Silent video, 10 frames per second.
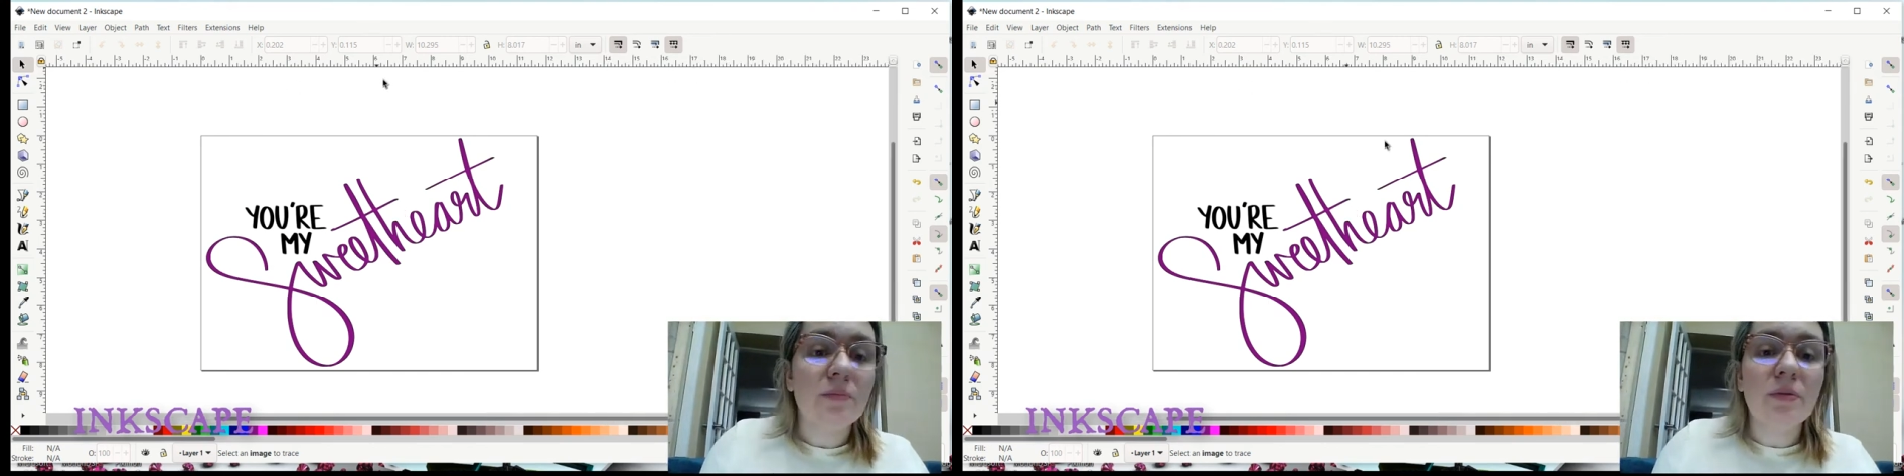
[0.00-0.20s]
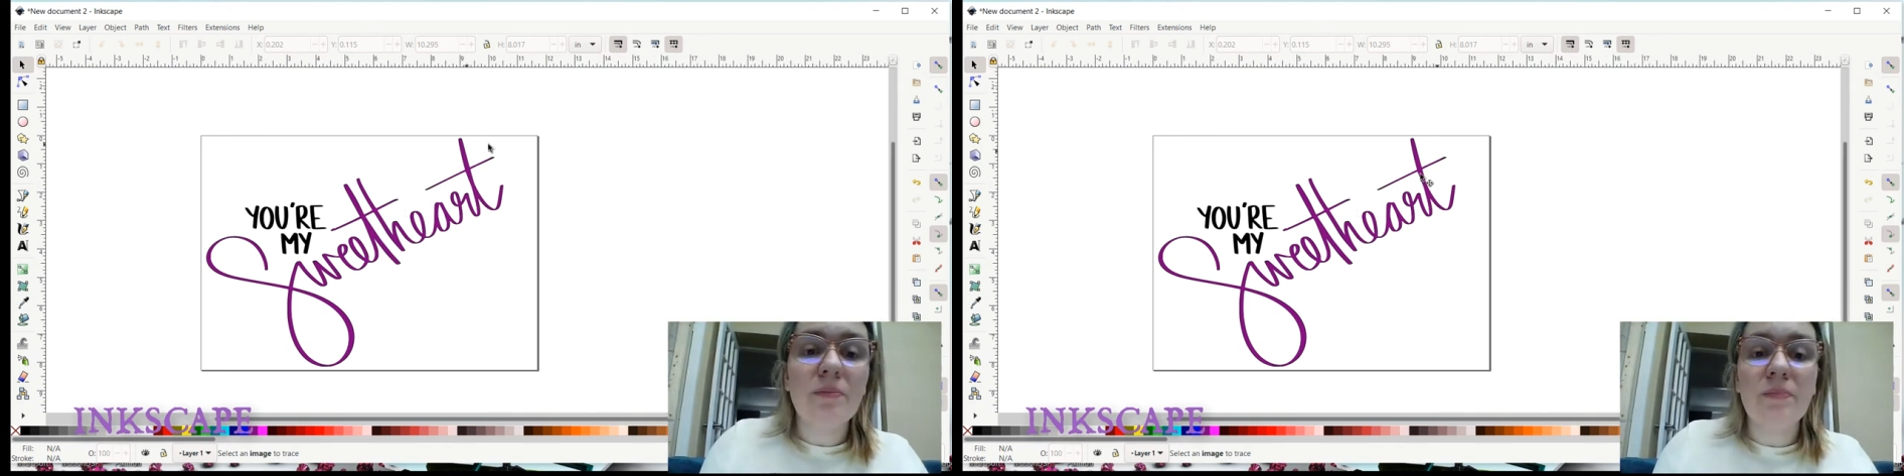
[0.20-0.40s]

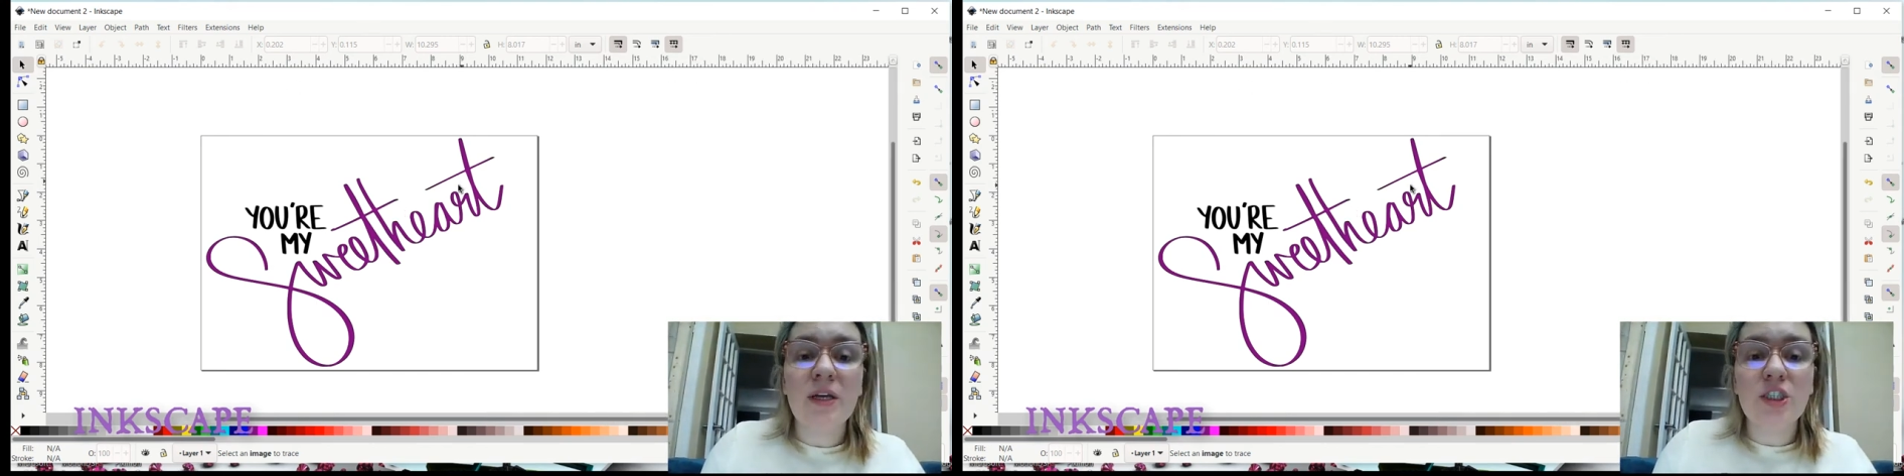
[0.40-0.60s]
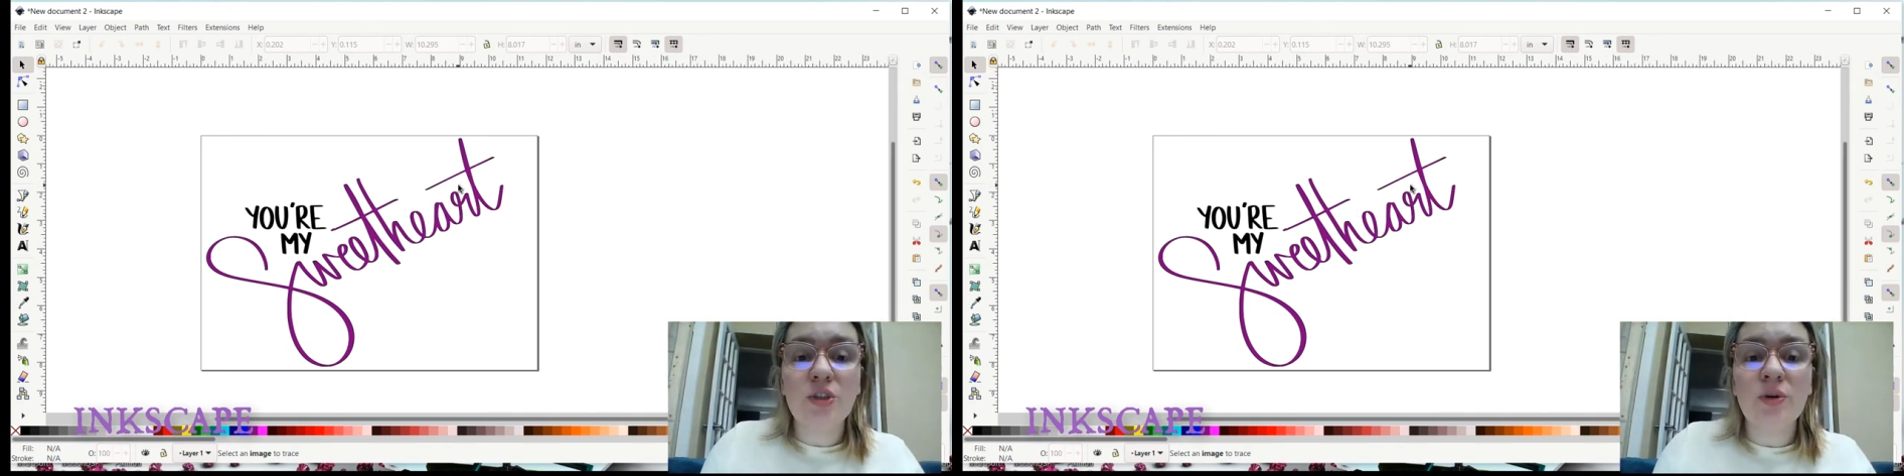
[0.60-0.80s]
But
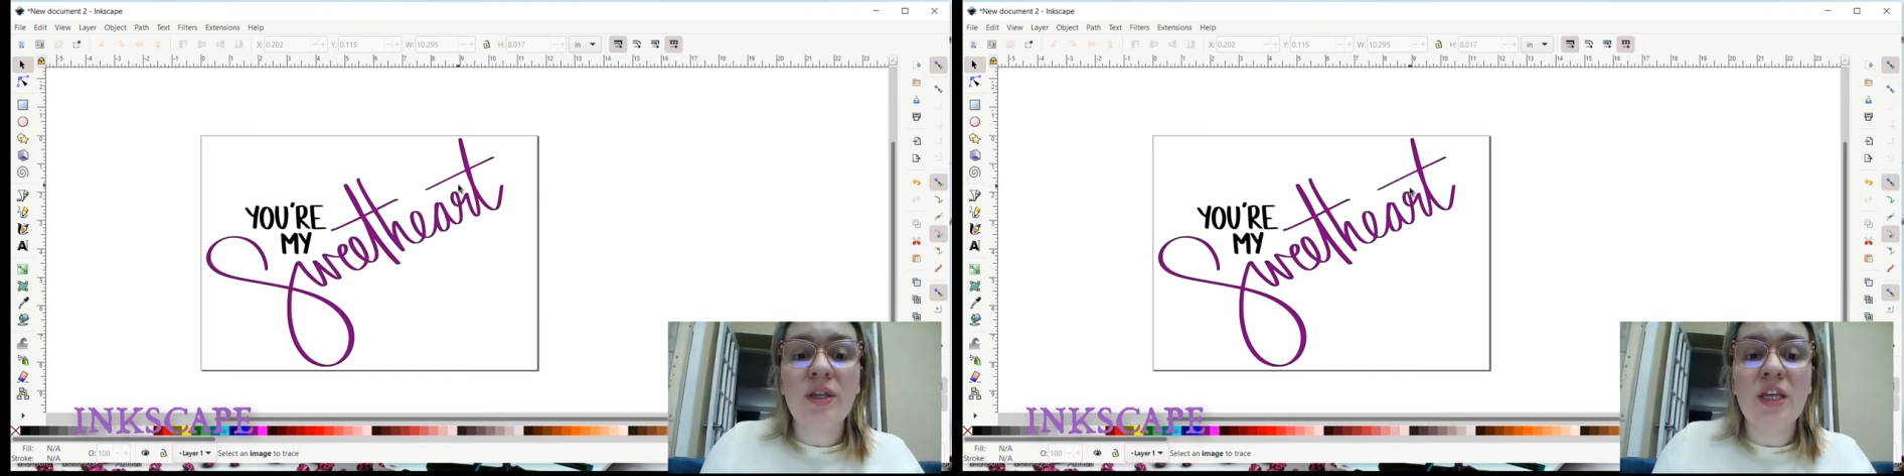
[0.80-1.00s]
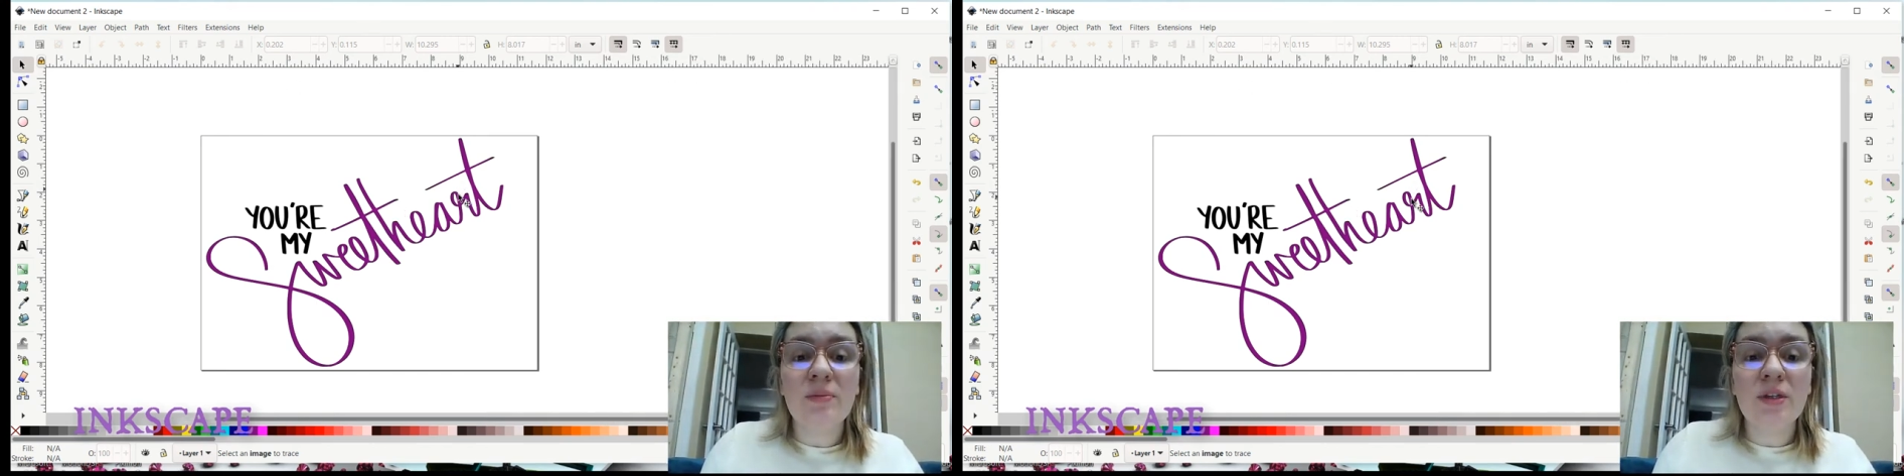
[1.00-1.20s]
make sure
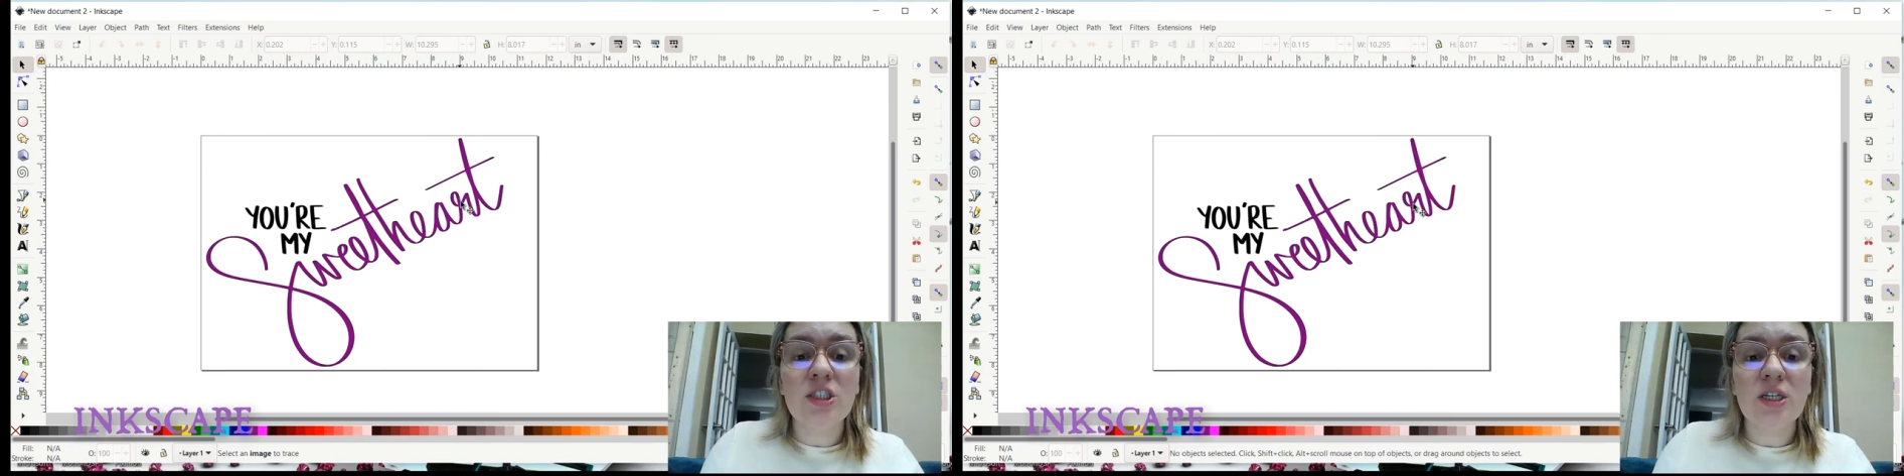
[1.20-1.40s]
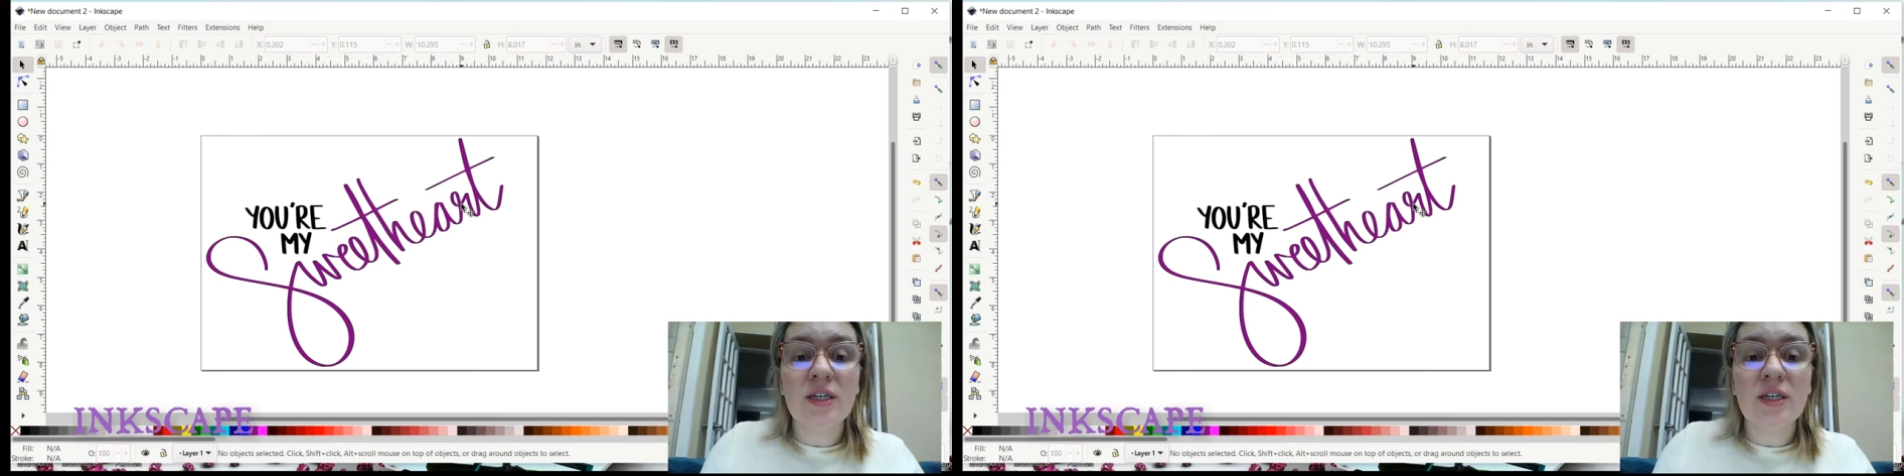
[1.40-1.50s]
the image